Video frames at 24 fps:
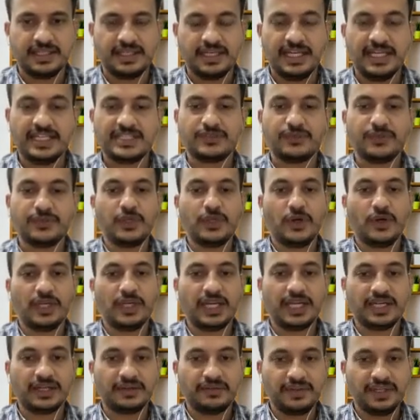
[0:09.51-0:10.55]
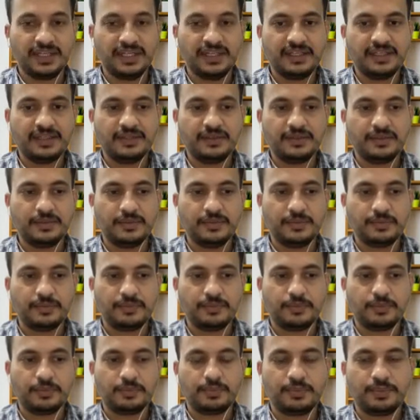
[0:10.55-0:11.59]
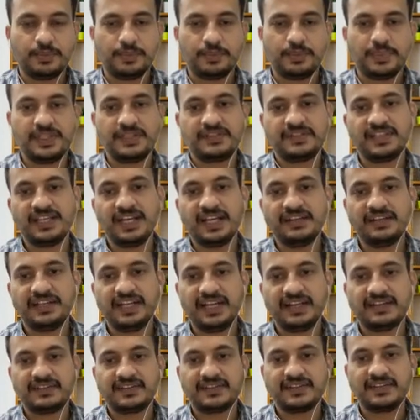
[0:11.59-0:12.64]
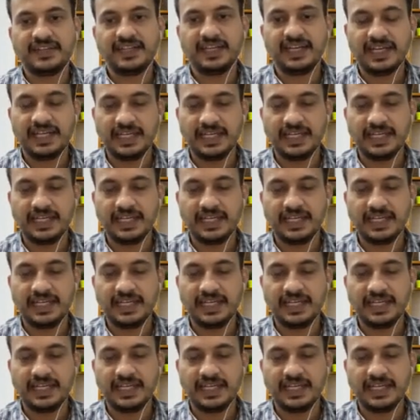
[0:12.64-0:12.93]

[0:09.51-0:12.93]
As we all are aware, PCR reaction